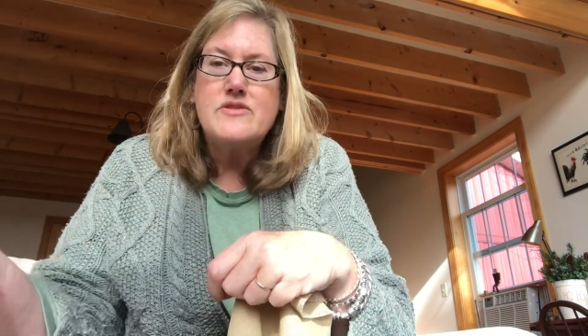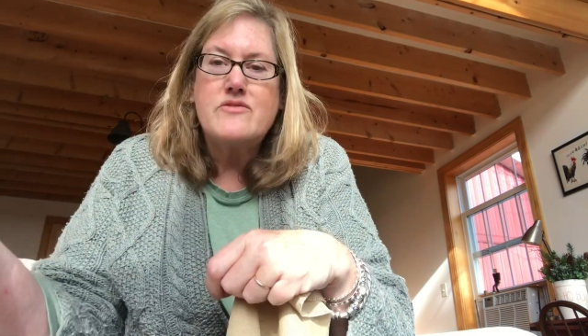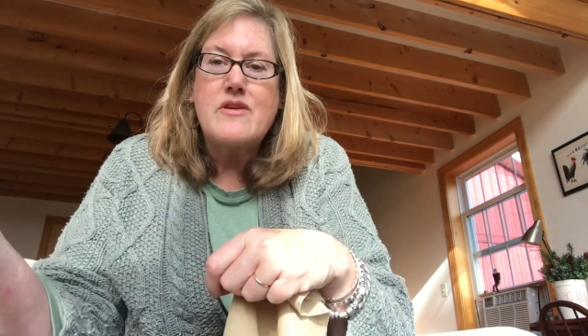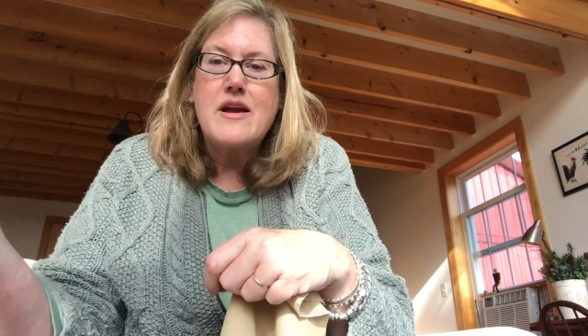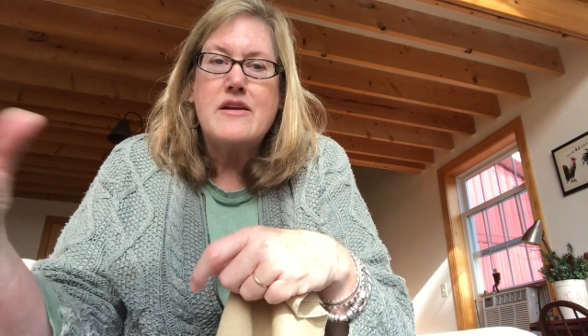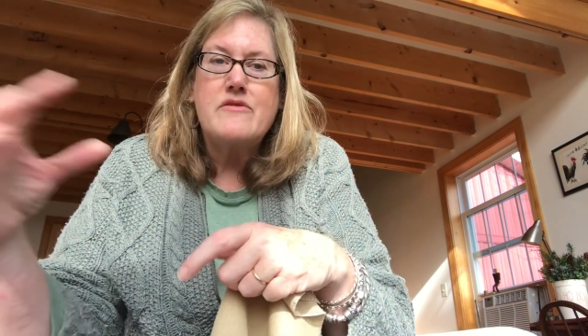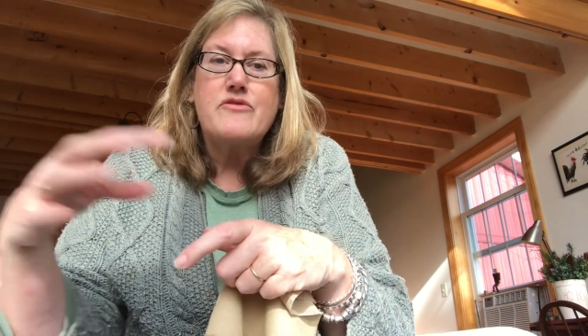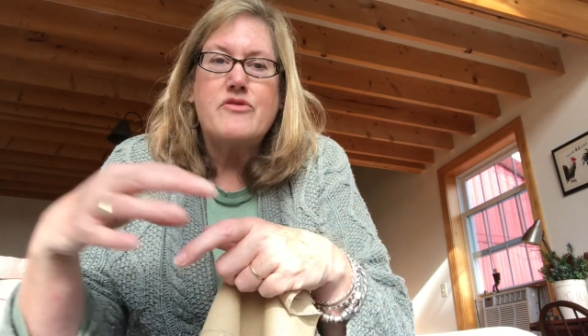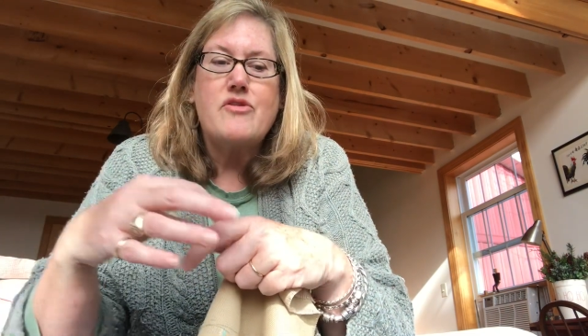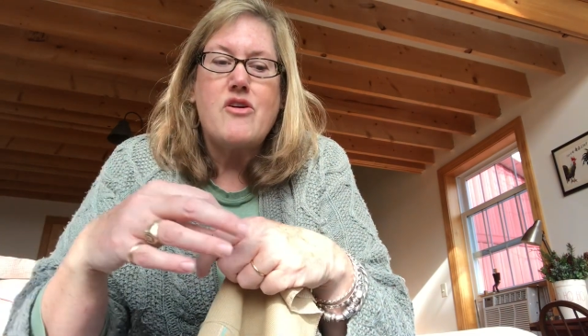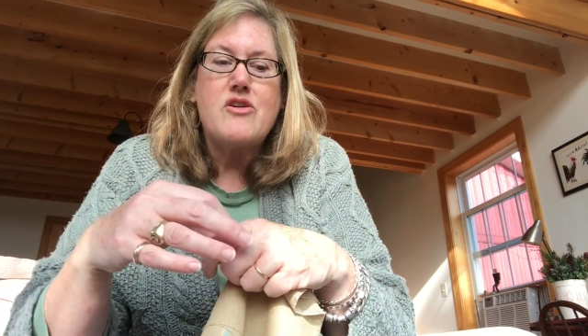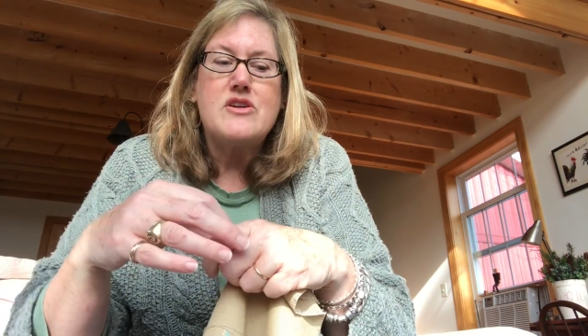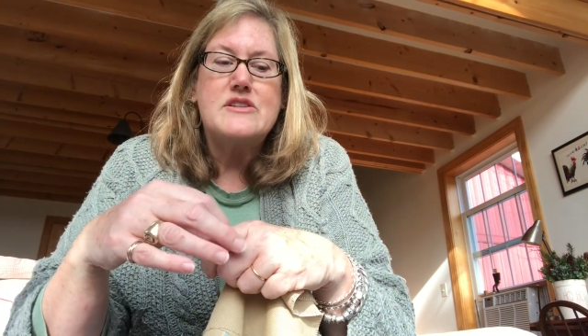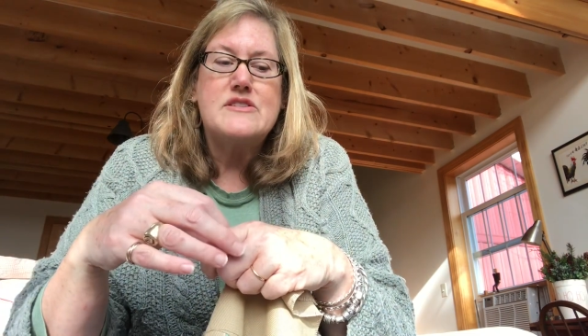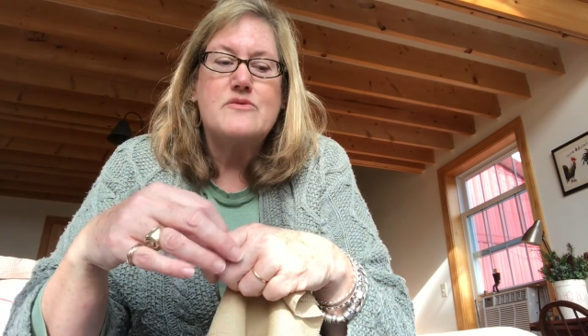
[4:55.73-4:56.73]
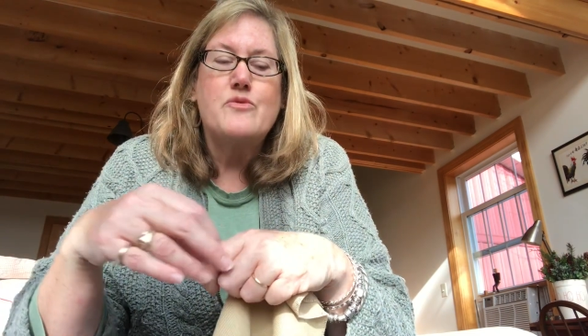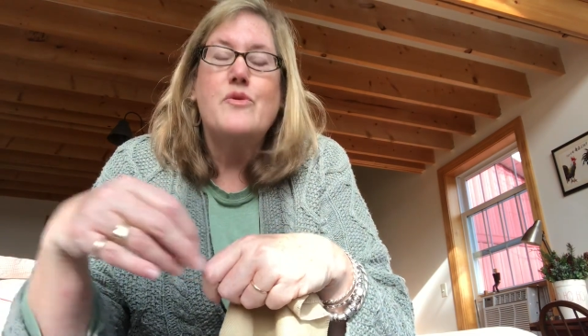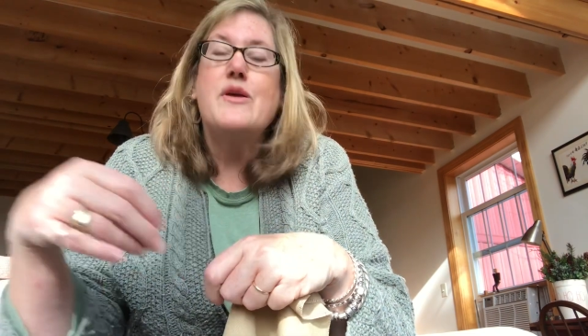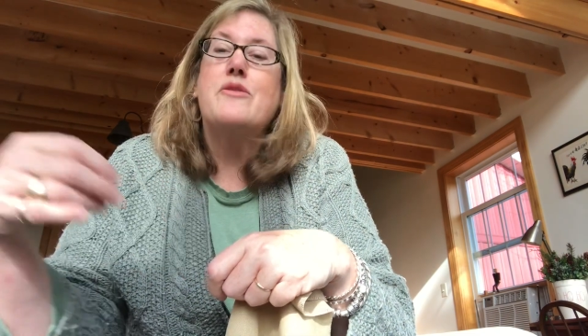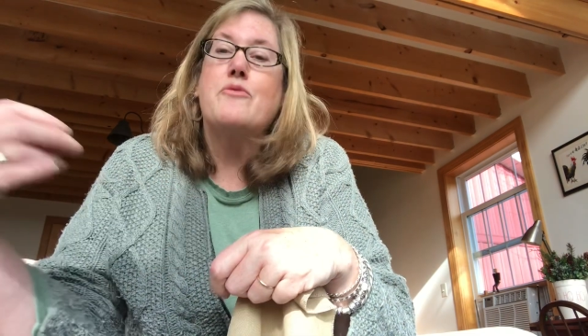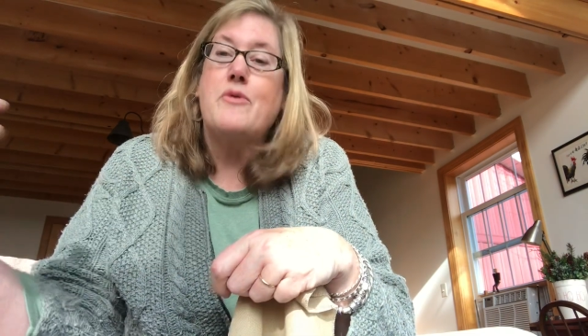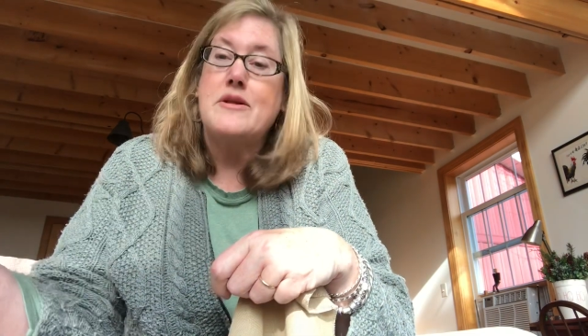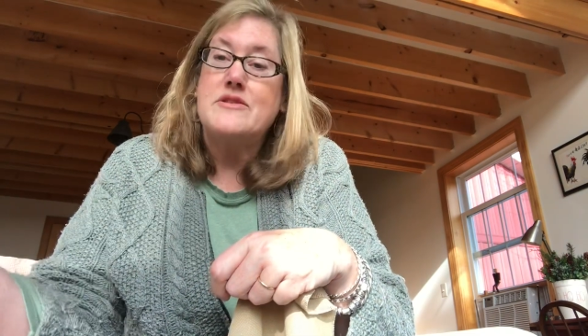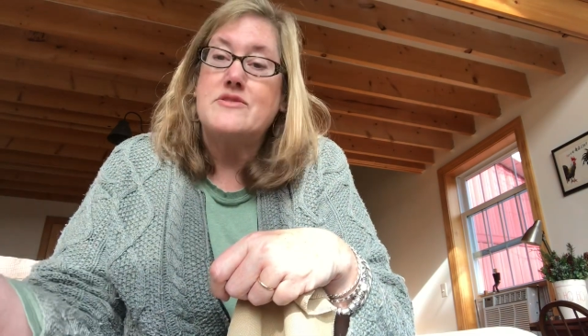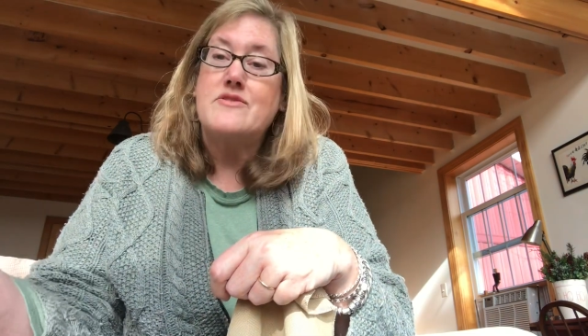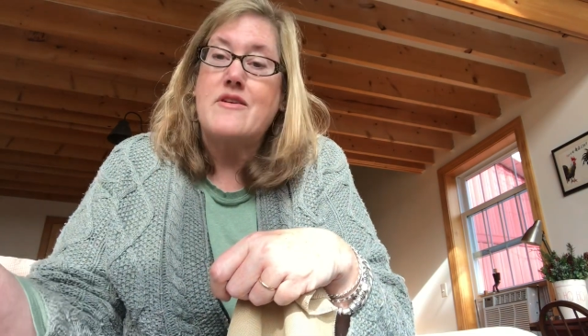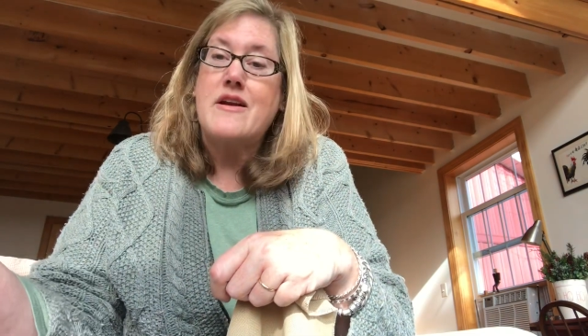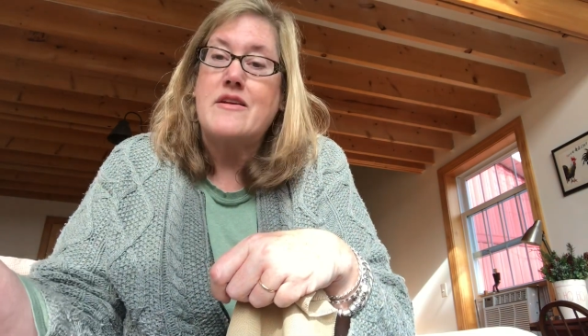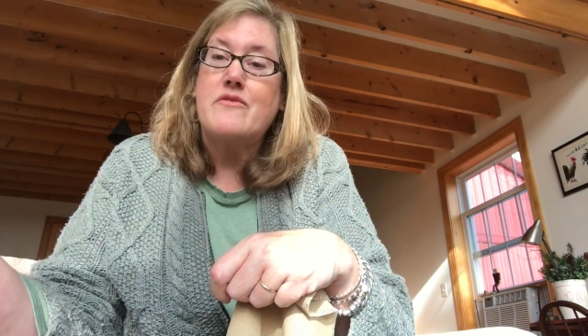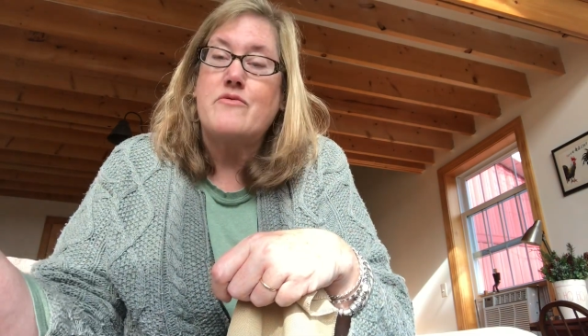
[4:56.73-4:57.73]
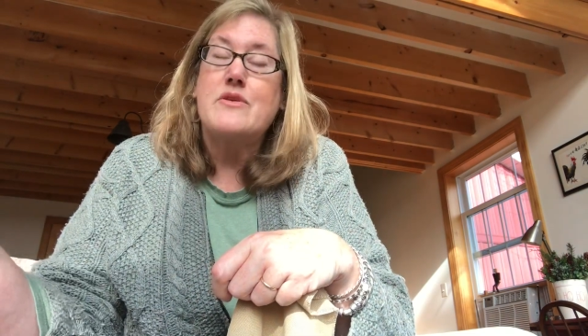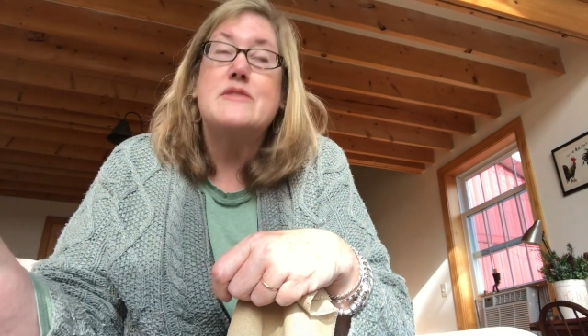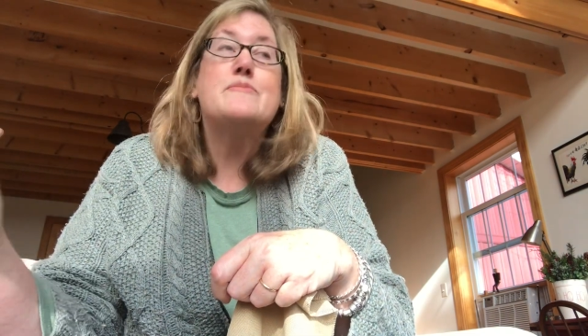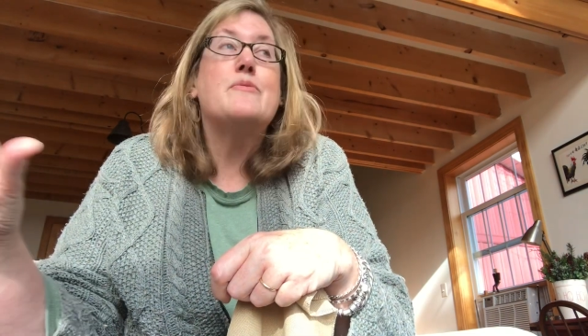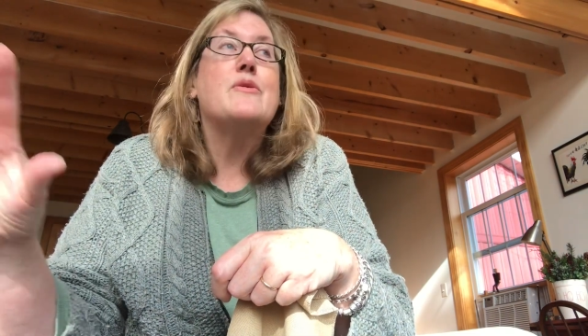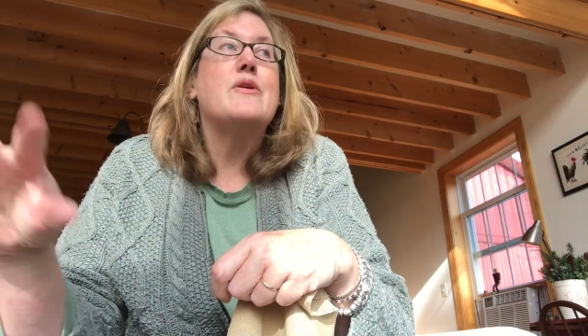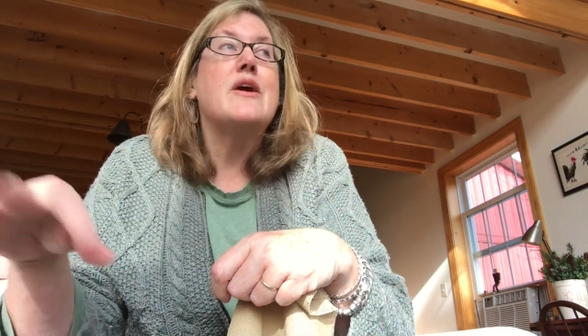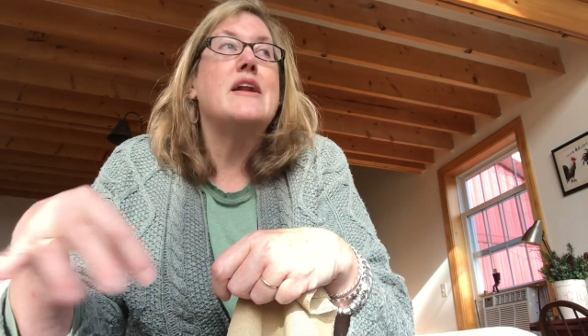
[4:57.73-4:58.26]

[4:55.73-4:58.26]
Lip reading: strand of floss with 1 strand of Whisper,